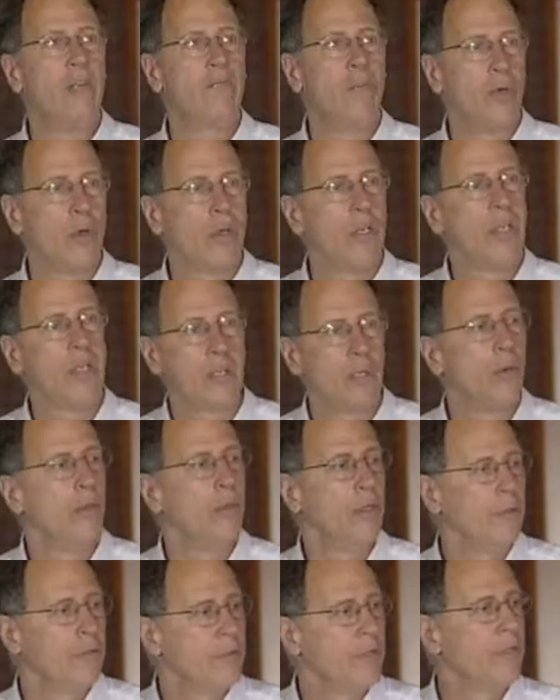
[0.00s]
for
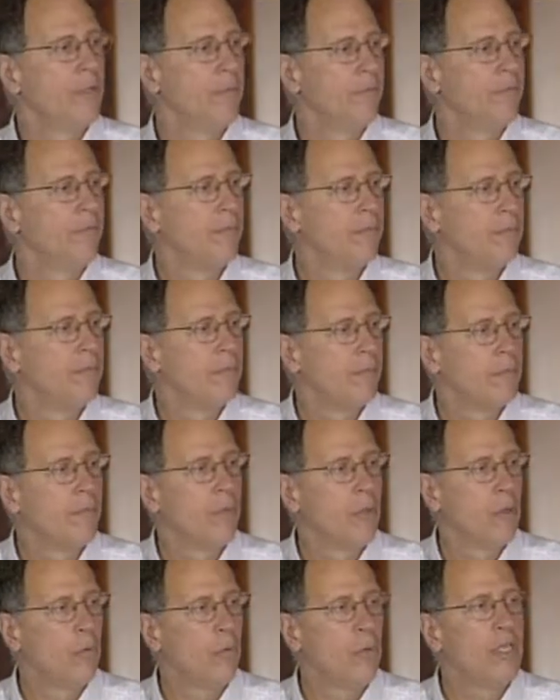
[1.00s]
EcoRoofs. Okay.
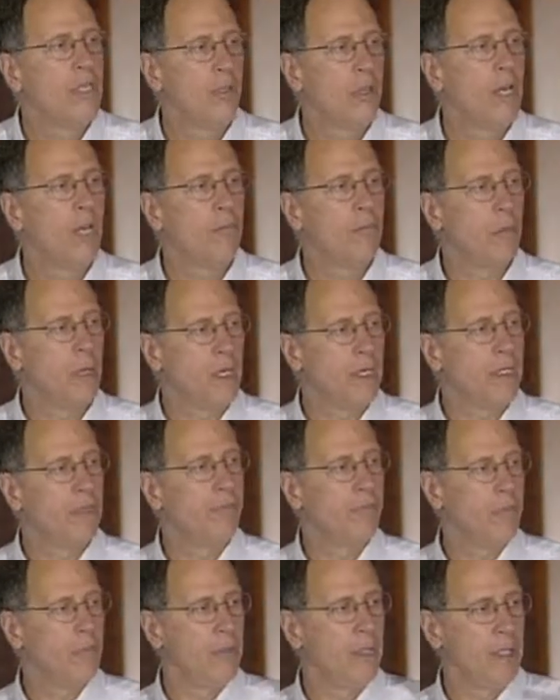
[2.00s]
We do have money
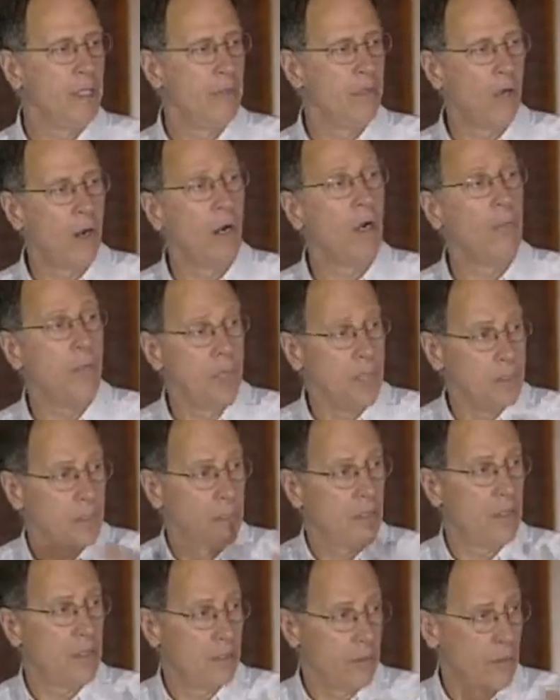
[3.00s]
in our
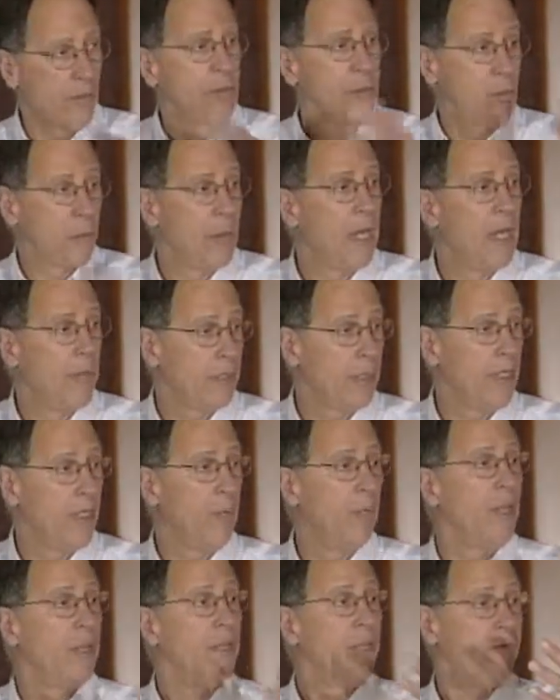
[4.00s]
budget, a certain amount
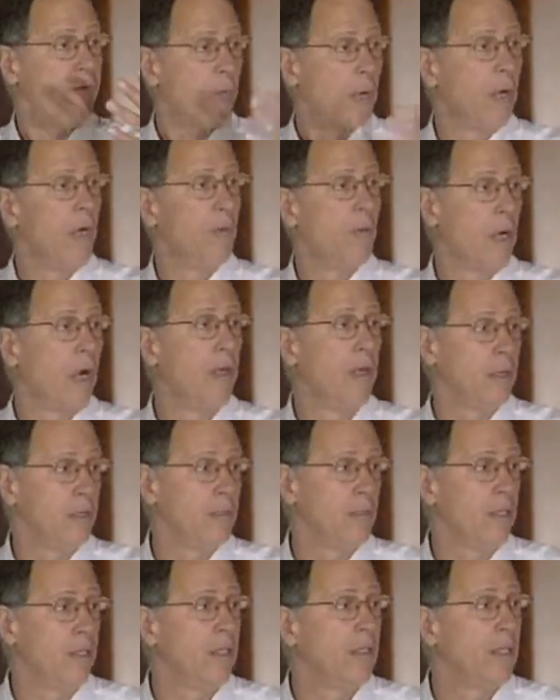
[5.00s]
anyway, for
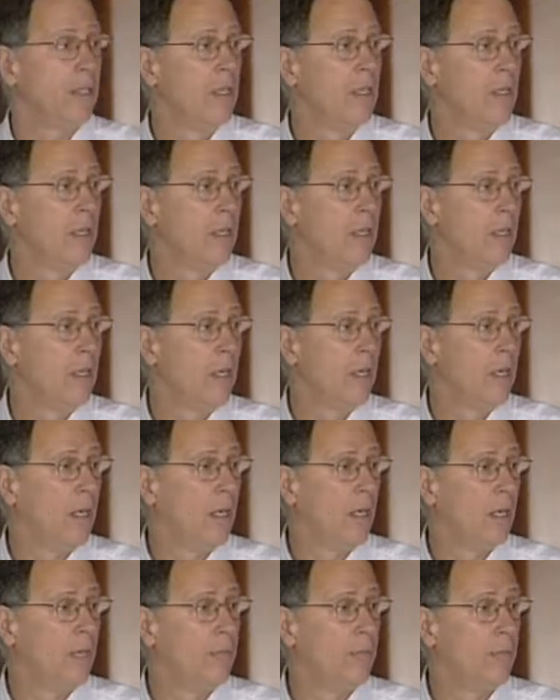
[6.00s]
monitoring. Uh,
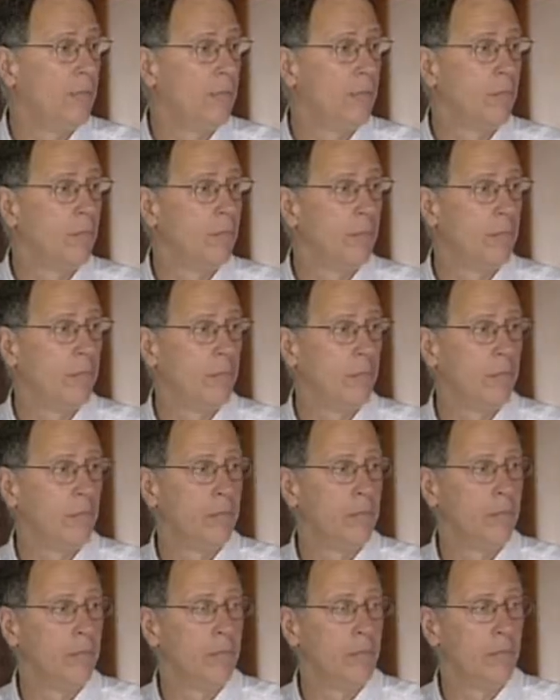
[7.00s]
so other grant
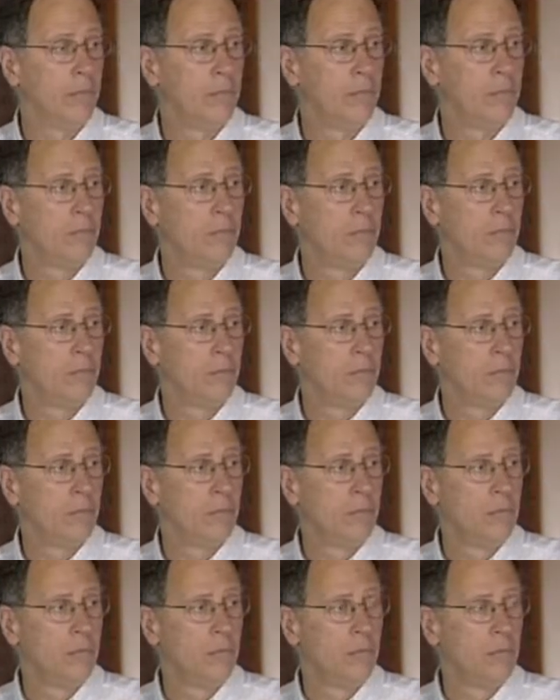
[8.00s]
funds would be
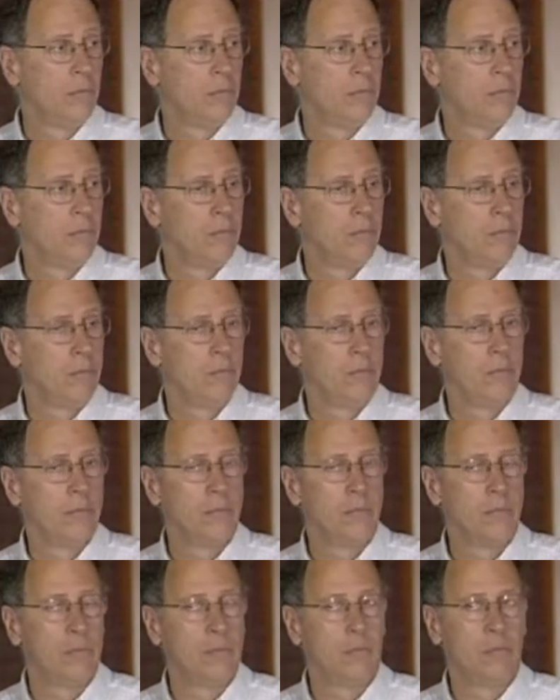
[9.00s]
possibly
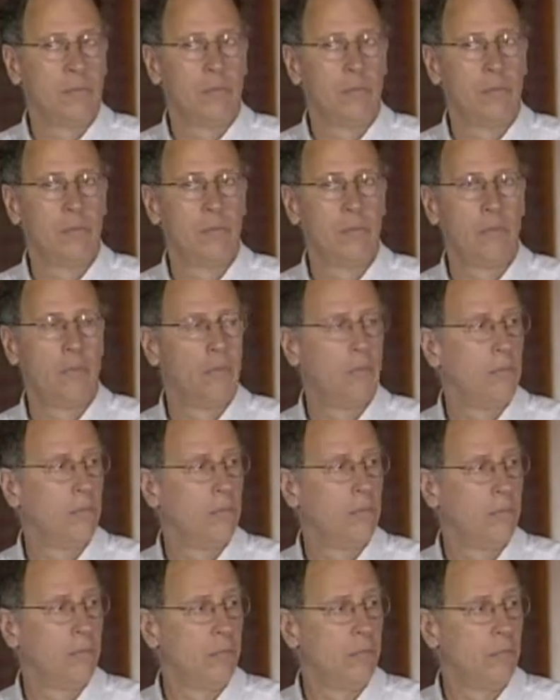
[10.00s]
available. If we wanted to, if
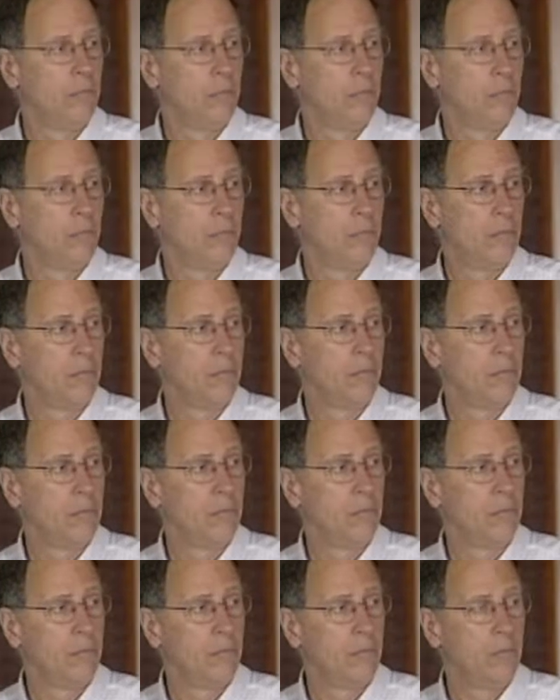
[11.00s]
we wanted to monitor one
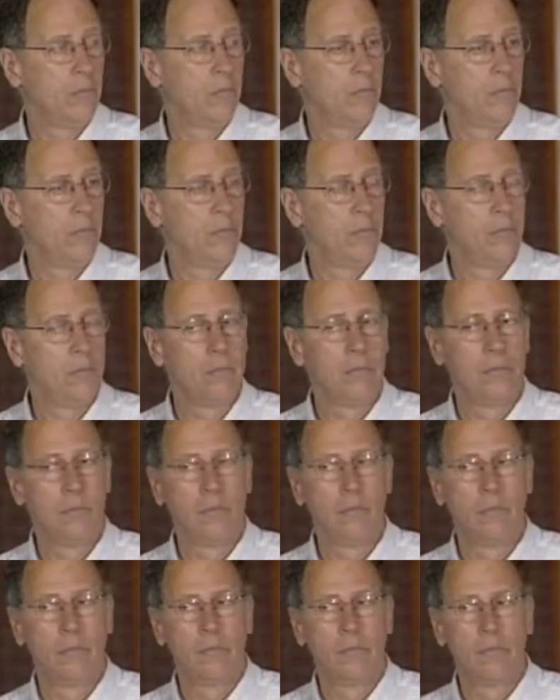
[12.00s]
of the
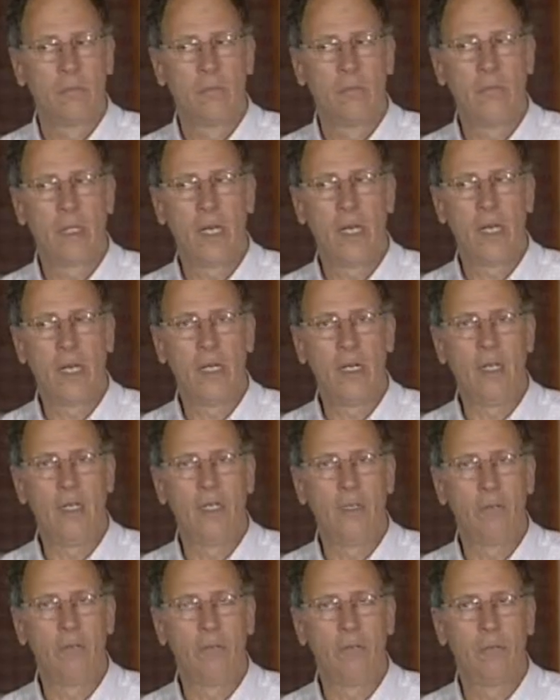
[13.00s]
roofs?
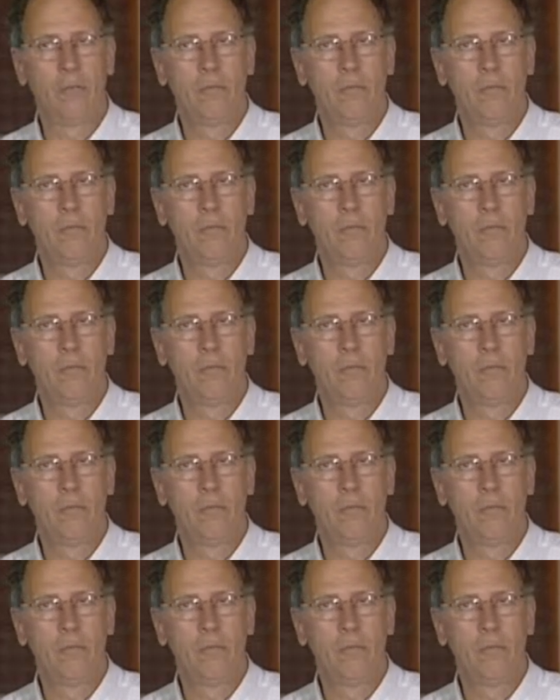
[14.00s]
Uh,